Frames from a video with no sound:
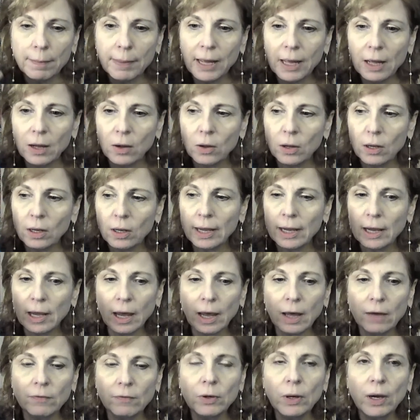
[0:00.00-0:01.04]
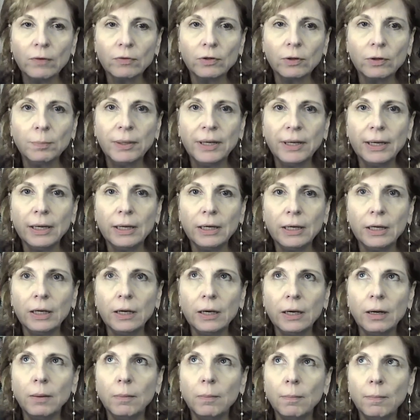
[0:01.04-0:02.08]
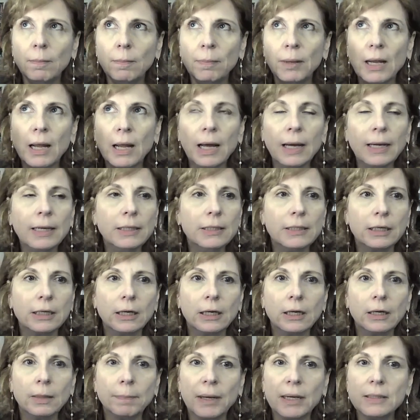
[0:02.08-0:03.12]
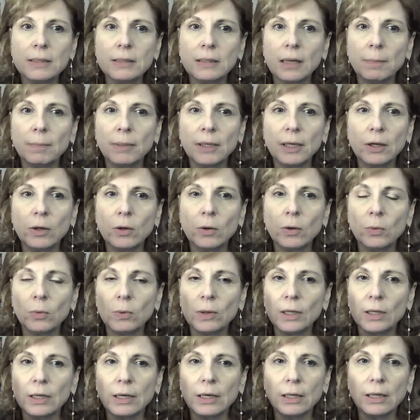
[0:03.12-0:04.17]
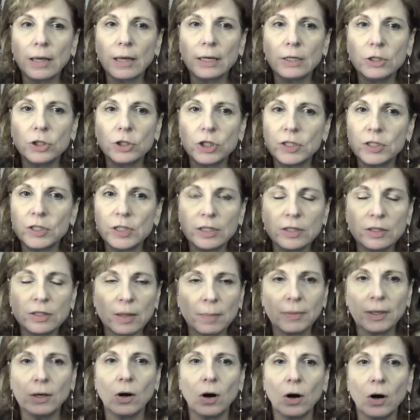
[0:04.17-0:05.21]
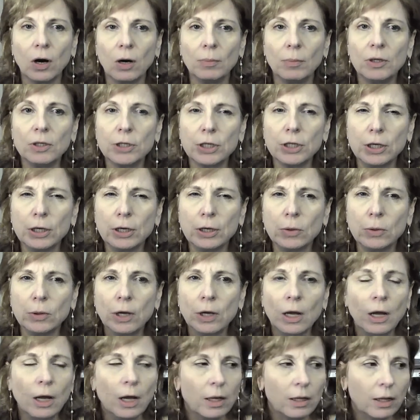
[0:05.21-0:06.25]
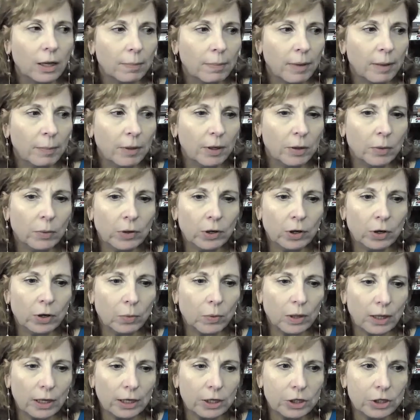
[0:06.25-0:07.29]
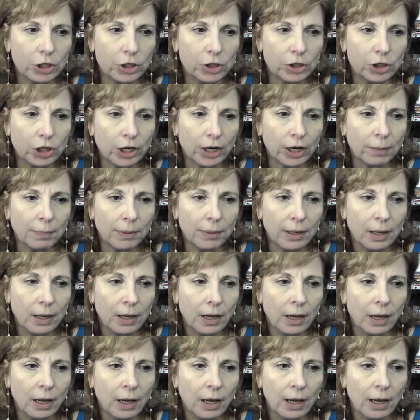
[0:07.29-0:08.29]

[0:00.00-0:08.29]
think about like, have you ever been blinded by somebody who really like just did something horrible to you? Maybe you were in a relationship